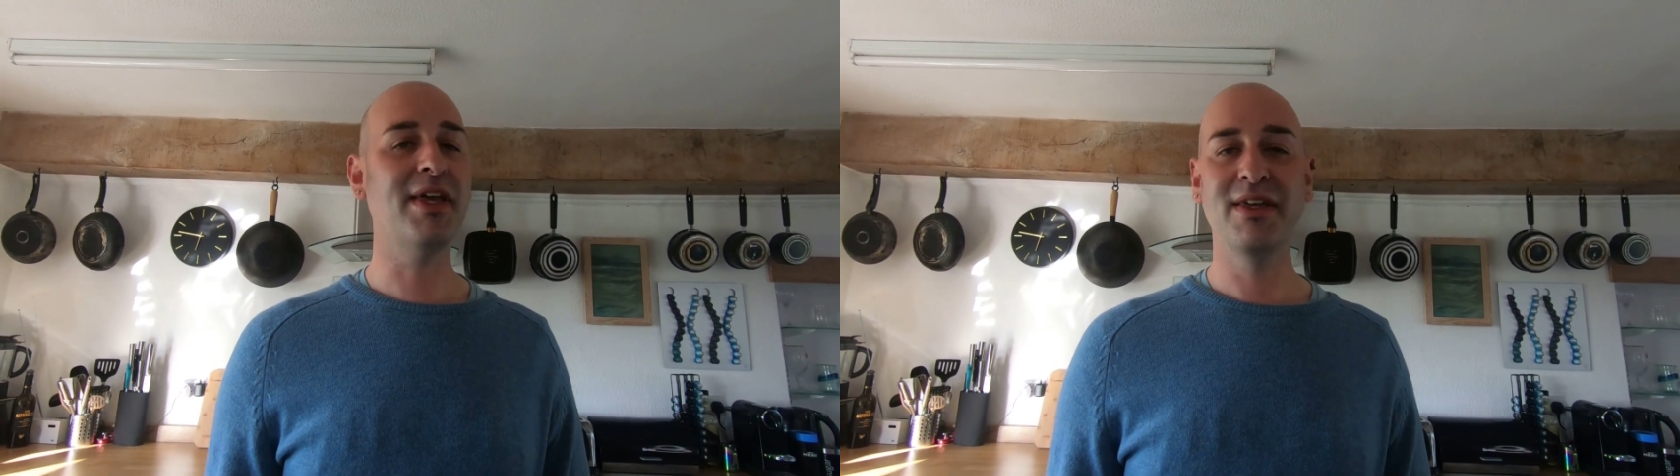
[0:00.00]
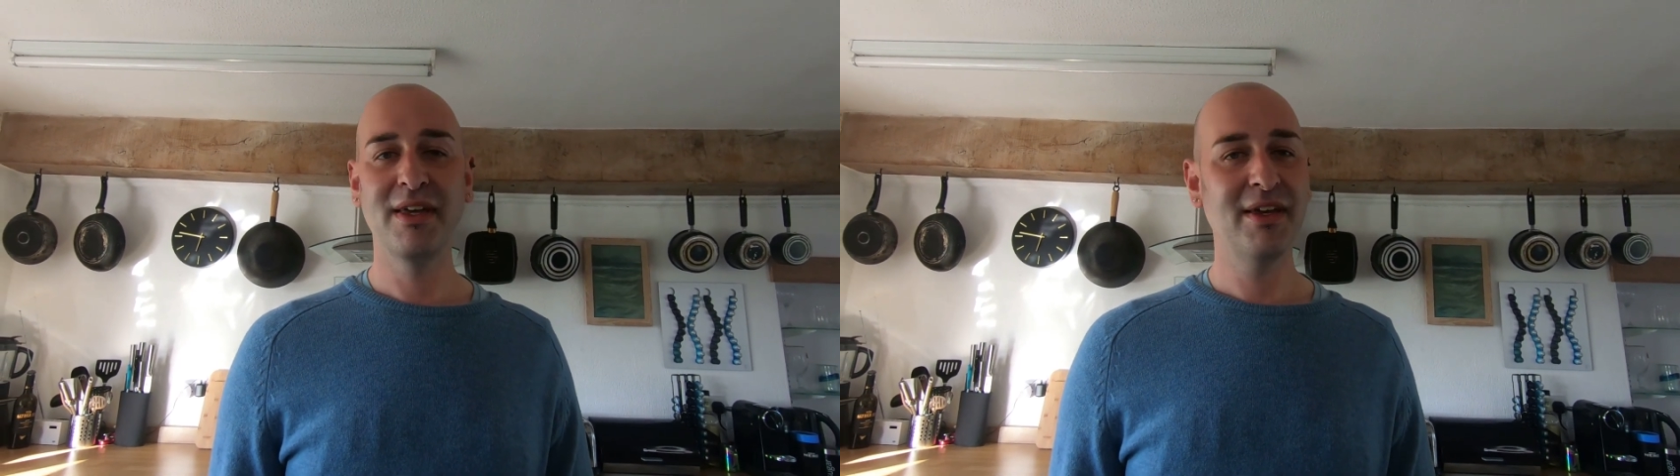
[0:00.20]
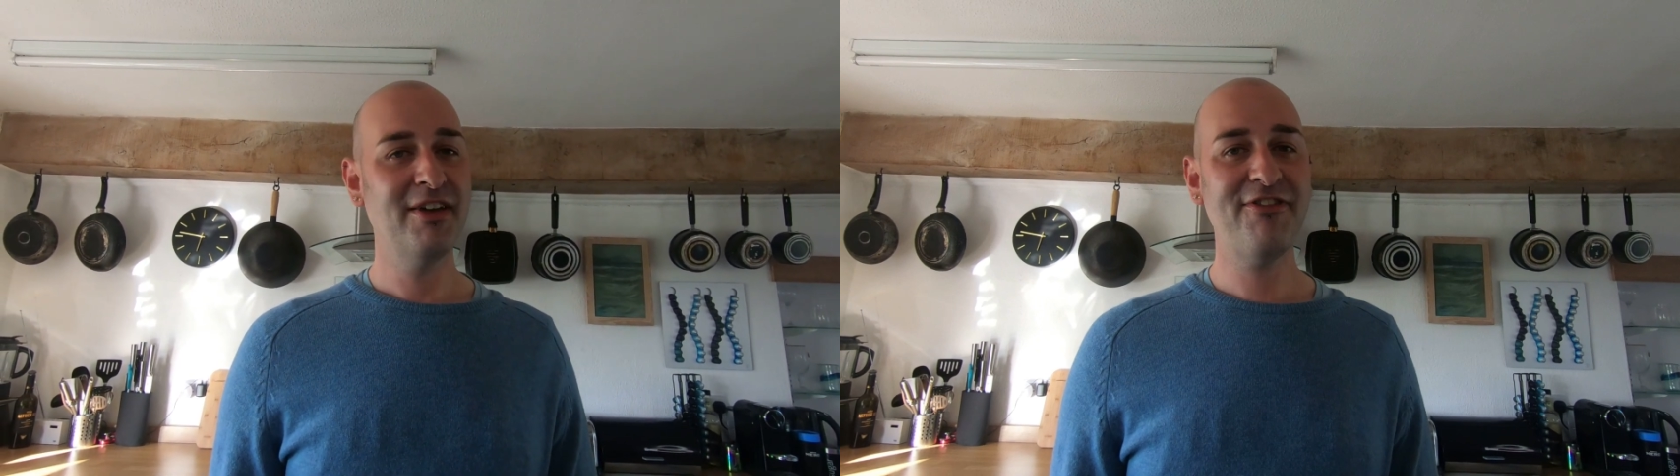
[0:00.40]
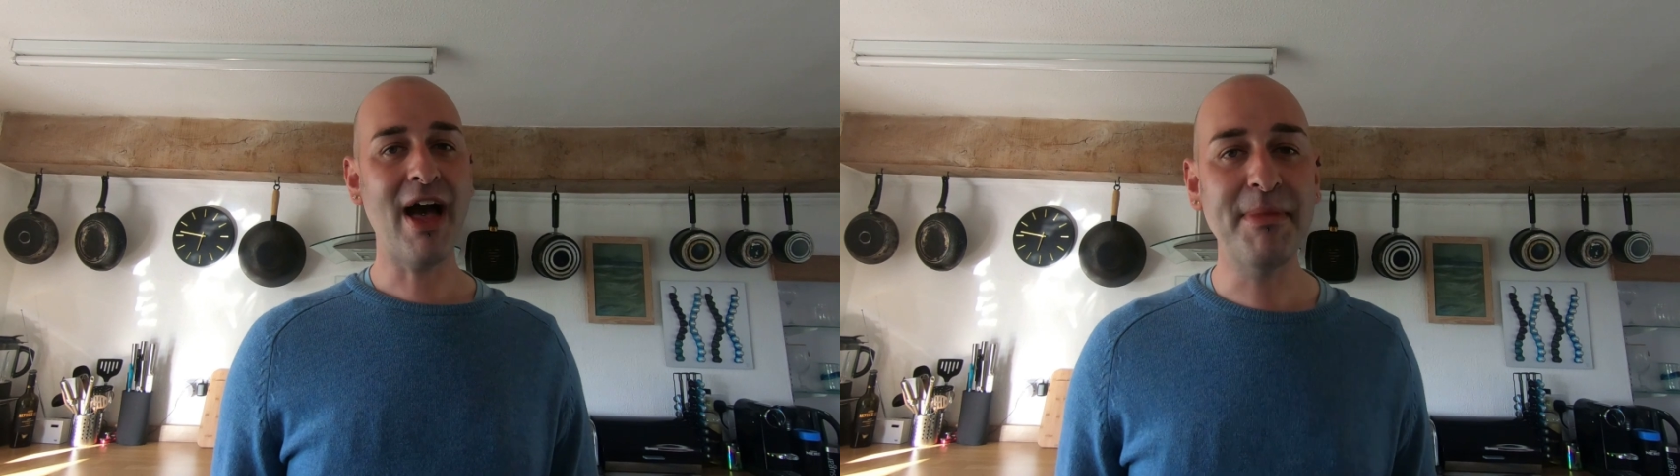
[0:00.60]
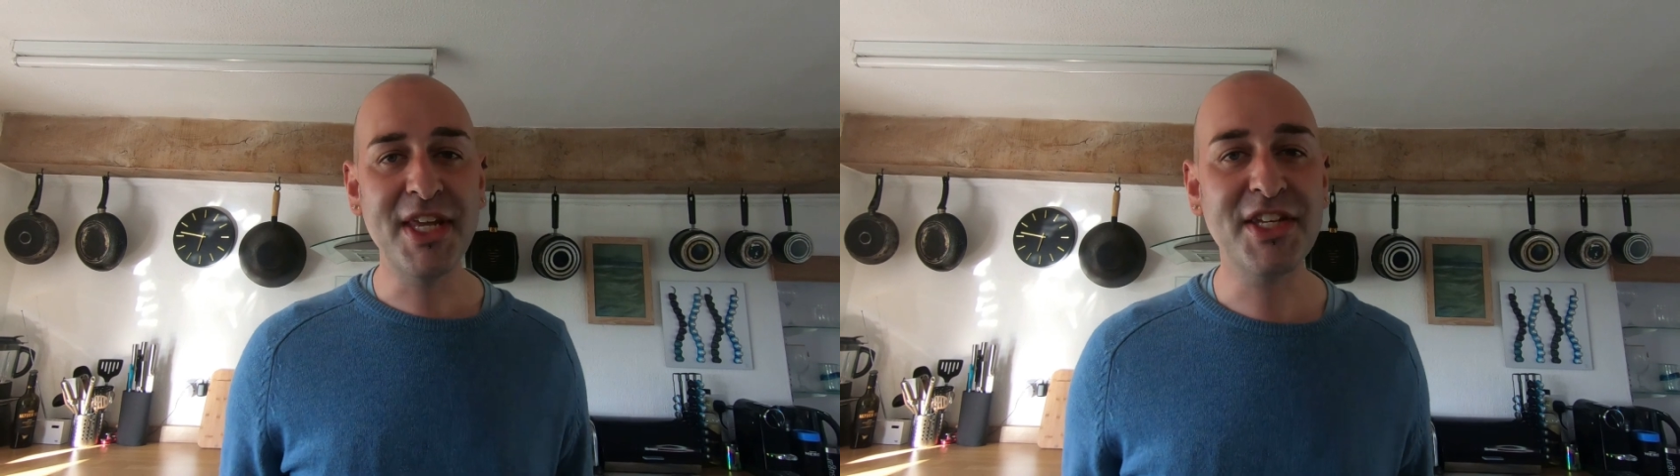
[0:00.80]
like,
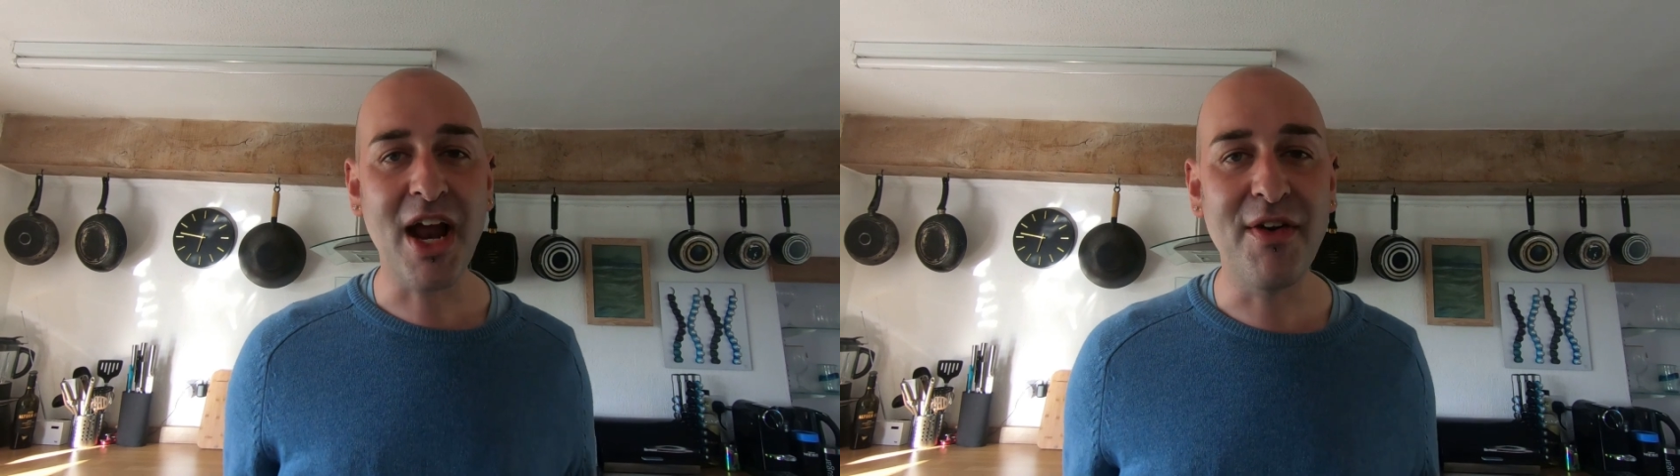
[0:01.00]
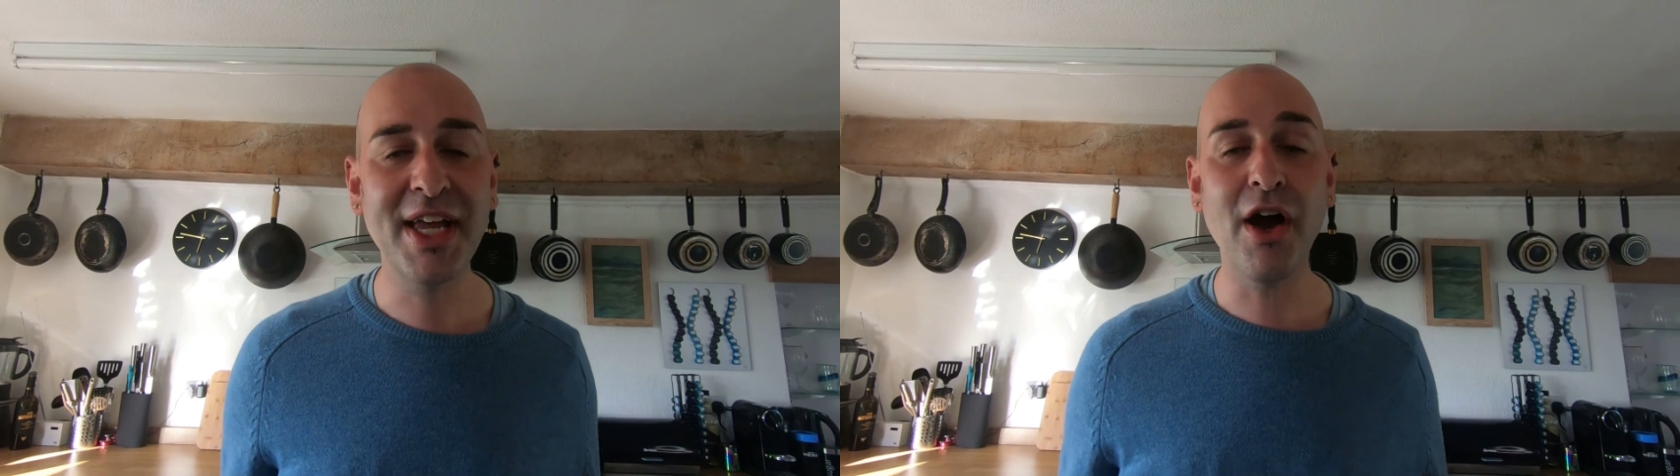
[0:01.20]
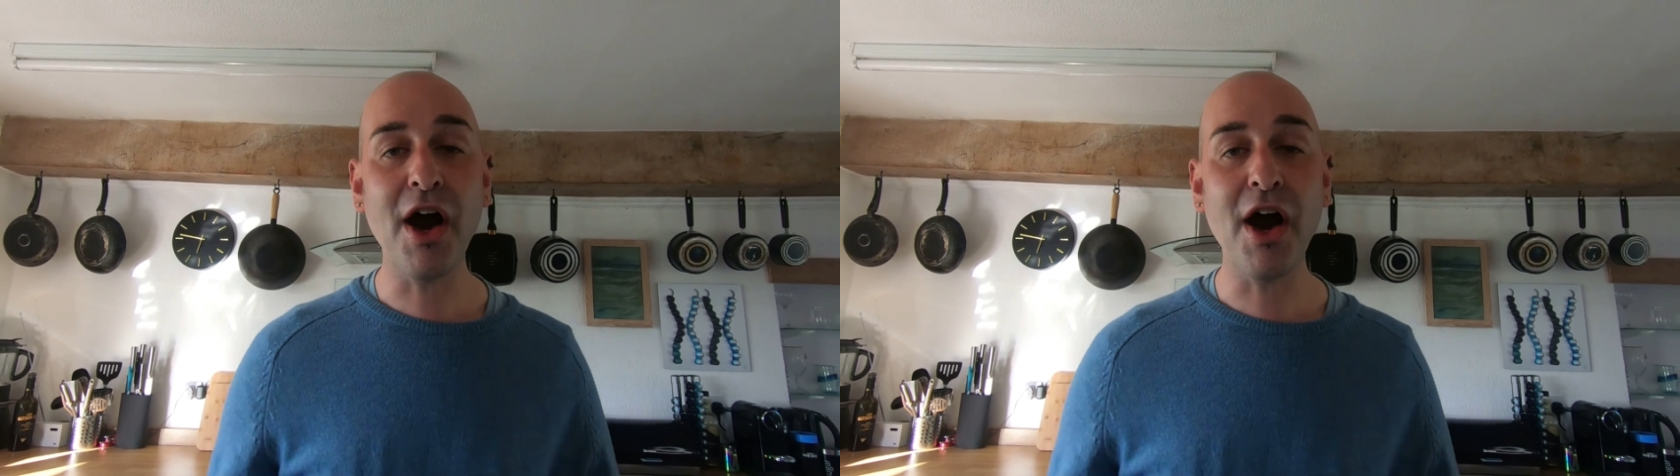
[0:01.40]
family sharing?